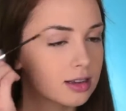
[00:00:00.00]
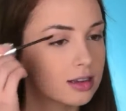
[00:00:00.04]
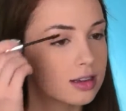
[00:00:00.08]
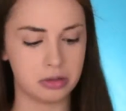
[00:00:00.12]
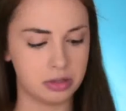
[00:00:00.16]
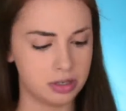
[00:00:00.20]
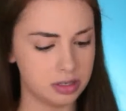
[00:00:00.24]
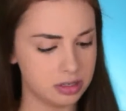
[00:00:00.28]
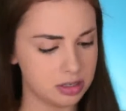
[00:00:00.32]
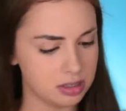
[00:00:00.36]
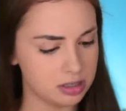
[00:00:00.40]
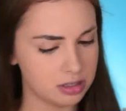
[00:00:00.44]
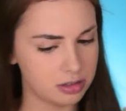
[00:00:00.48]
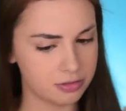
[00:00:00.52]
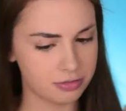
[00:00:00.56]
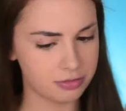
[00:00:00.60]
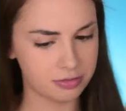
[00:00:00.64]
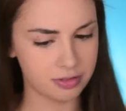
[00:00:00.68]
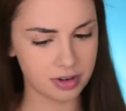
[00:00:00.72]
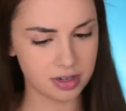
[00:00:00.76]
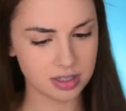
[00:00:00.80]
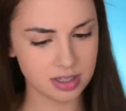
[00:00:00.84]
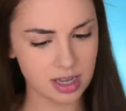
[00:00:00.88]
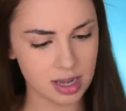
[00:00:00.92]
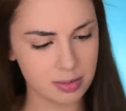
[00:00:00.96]
This is the
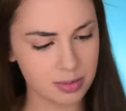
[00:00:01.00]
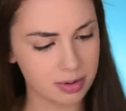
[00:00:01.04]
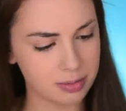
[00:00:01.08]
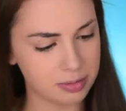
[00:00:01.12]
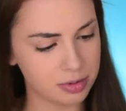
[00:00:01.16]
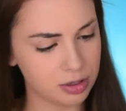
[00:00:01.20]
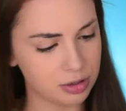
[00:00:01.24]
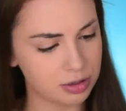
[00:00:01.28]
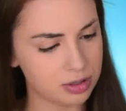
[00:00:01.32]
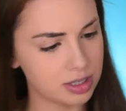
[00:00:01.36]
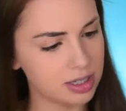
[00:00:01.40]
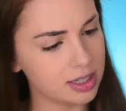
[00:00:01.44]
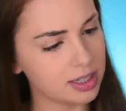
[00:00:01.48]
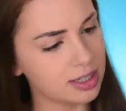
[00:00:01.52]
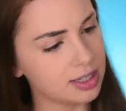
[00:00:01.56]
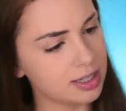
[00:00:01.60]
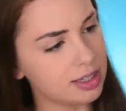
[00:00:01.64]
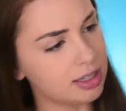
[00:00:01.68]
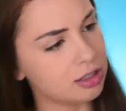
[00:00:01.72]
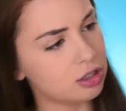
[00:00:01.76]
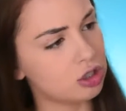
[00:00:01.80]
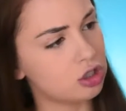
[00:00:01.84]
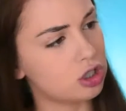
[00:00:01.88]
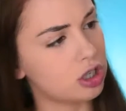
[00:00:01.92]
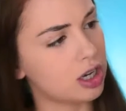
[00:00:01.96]
first time I'm using
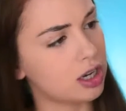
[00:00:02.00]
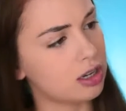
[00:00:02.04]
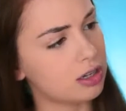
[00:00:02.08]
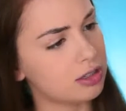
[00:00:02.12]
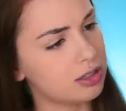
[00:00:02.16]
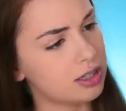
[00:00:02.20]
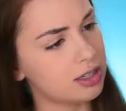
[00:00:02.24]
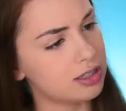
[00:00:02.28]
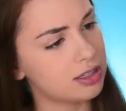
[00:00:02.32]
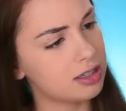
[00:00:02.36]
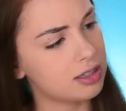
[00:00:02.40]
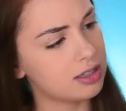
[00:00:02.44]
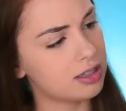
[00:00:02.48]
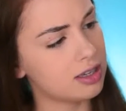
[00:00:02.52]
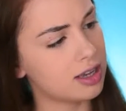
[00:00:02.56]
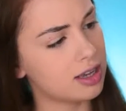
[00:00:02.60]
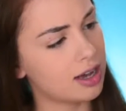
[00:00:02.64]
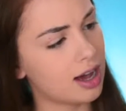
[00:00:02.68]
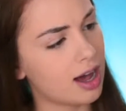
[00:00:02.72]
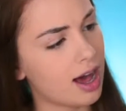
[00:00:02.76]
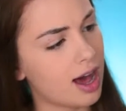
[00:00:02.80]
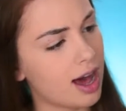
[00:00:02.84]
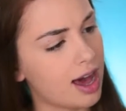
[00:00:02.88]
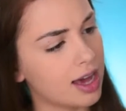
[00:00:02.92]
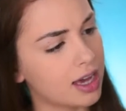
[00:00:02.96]
this gel. This is
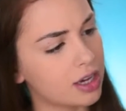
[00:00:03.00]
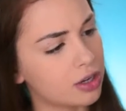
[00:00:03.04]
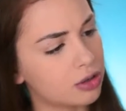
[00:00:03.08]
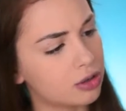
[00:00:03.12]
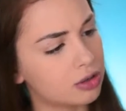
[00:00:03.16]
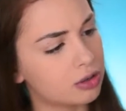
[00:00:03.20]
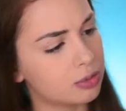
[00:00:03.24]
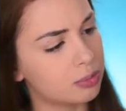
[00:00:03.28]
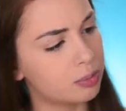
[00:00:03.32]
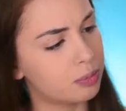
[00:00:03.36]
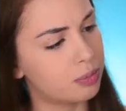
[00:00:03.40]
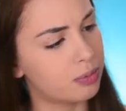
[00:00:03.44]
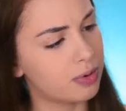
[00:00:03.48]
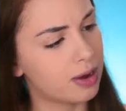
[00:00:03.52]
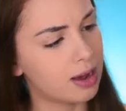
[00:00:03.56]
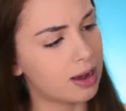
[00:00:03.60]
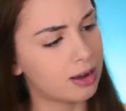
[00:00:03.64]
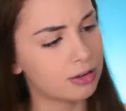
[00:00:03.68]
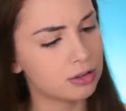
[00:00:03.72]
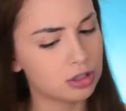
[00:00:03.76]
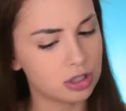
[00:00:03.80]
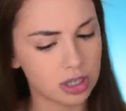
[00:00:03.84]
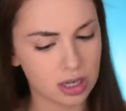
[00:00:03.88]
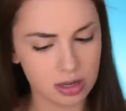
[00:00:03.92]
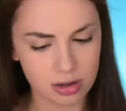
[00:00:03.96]
the Eyeko Brow
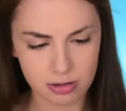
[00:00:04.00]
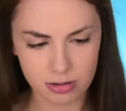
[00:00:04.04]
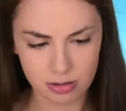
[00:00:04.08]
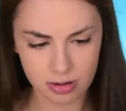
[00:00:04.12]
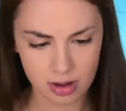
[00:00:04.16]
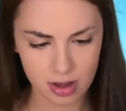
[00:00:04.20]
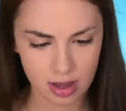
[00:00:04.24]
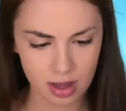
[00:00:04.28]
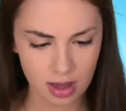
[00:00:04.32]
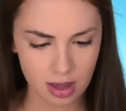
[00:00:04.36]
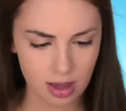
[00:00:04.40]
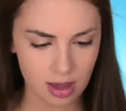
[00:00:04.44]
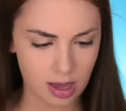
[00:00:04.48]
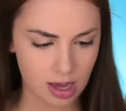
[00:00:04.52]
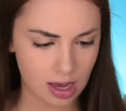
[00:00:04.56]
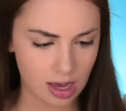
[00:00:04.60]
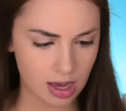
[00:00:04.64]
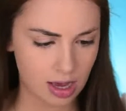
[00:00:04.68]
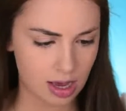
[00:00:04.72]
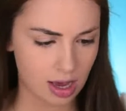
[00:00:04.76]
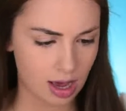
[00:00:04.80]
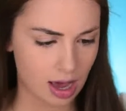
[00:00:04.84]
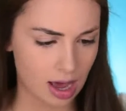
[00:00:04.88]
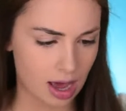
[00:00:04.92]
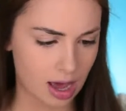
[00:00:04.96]
Gel.
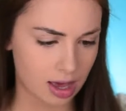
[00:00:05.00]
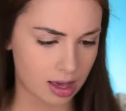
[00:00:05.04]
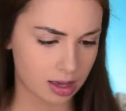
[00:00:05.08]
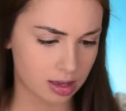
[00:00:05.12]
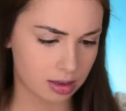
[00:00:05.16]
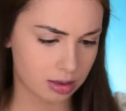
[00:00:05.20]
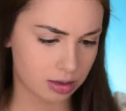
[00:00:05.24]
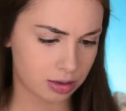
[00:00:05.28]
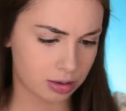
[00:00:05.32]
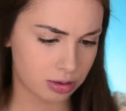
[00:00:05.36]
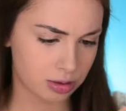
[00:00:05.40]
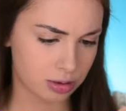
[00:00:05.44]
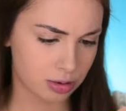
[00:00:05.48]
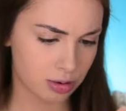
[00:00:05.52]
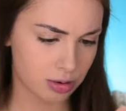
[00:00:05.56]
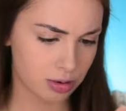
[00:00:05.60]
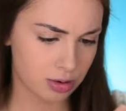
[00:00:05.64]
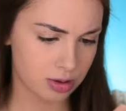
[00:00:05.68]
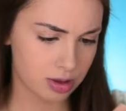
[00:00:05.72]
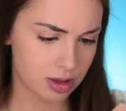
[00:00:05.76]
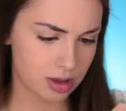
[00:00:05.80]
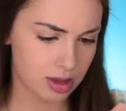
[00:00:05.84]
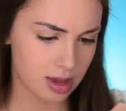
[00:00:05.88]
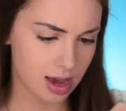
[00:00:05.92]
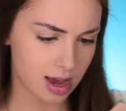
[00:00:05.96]
I
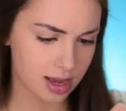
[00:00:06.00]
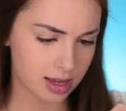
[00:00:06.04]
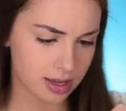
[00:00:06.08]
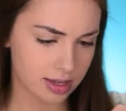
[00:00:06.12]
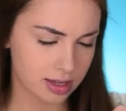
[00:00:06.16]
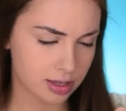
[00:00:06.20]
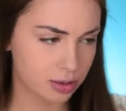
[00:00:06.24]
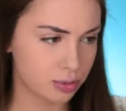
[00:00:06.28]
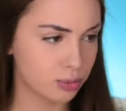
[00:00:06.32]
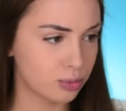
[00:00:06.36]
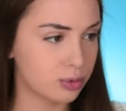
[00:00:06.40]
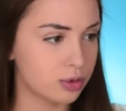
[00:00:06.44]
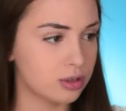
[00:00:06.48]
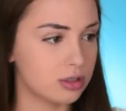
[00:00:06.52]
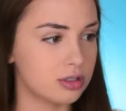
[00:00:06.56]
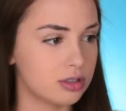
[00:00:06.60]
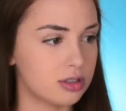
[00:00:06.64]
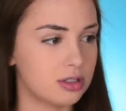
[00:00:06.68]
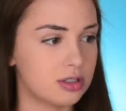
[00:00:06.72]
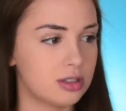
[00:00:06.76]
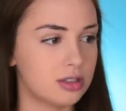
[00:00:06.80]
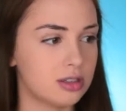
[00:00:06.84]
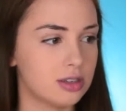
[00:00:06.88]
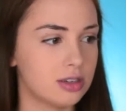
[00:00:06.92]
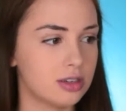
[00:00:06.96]
thought that it
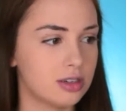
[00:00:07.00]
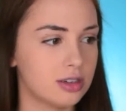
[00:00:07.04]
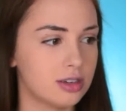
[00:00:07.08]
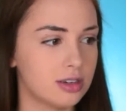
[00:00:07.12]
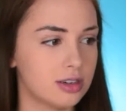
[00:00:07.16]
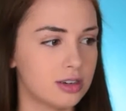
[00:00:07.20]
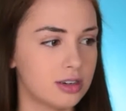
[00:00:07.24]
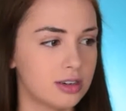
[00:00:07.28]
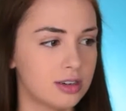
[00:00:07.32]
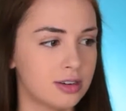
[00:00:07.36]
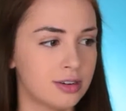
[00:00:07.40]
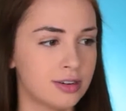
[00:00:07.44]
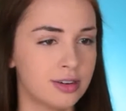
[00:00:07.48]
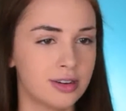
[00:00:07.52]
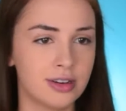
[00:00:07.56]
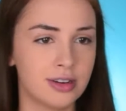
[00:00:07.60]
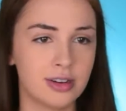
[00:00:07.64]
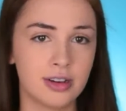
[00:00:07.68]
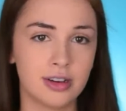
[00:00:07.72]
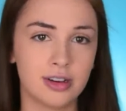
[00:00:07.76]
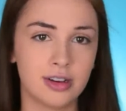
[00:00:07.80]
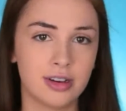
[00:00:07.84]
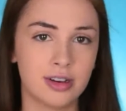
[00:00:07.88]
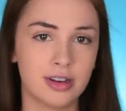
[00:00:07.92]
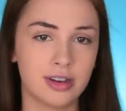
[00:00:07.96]
was
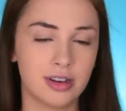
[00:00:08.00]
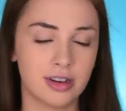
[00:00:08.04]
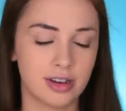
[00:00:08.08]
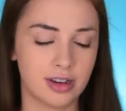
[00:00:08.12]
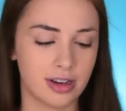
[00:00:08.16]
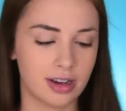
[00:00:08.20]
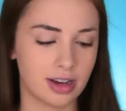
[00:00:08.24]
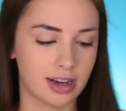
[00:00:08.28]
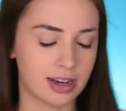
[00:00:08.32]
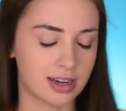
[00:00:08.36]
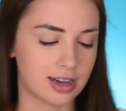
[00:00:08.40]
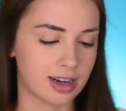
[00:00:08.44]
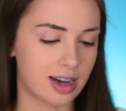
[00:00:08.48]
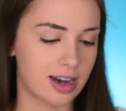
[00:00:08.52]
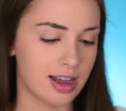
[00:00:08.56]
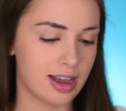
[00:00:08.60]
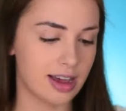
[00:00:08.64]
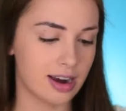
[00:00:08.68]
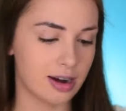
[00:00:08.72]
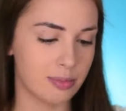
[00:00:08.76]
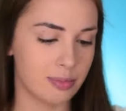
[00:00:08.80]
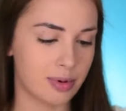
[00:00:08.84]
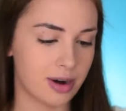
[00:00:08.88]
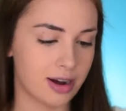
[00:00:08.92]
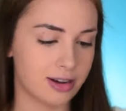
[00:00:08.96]
a
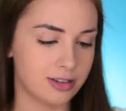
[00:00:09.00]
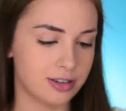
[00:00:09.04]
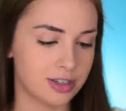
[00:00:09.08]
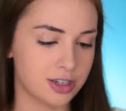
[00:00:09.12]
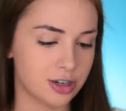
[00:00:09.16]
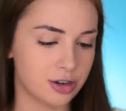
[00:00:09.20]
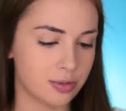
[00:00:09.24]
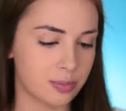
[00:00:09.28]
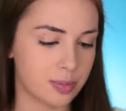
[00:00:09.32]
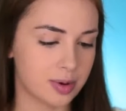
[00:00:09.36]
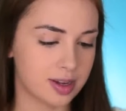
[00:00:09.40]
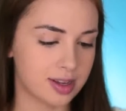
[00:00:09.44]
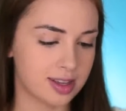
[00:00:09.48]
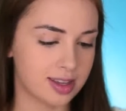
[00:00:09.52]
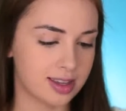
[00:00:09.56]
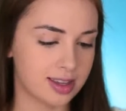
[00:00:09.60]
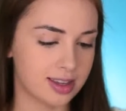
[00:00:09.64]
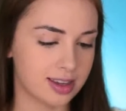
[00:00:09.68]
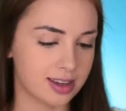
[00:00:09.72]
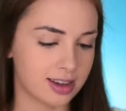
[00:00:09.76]
clear brow gel, but